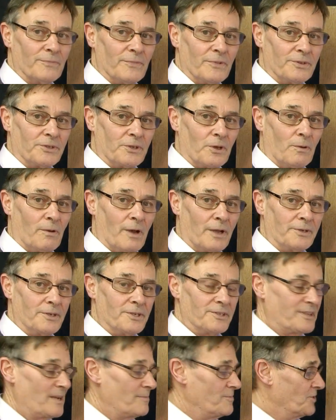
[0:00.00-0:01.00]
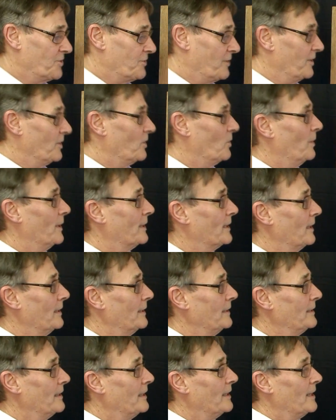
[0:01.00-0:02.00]
So I'll just demonstrate
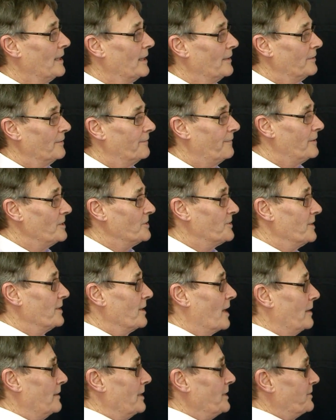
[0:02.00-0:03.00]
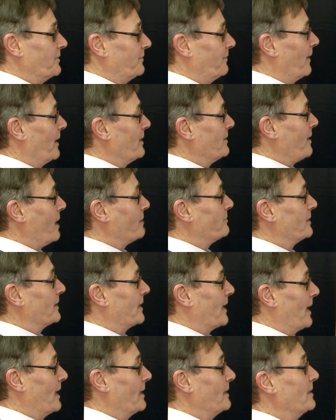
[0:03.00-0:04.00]
quickly. The first thing I need to find out
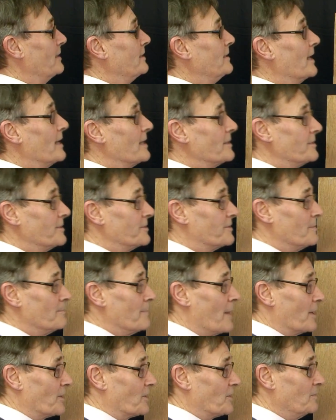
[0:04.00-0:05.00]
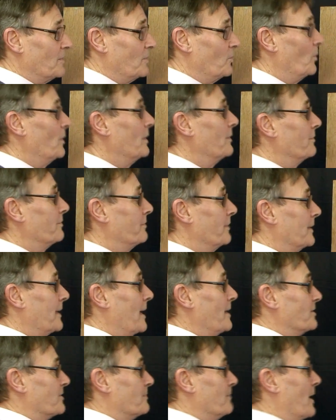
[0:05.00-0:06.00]
again, yes, is the maximum width
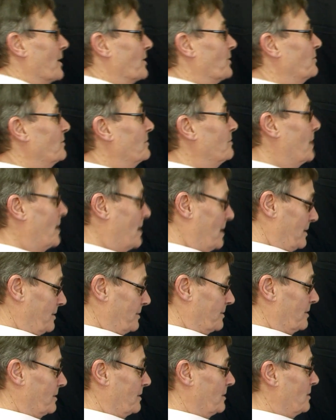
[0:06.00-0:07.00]
against maximum height.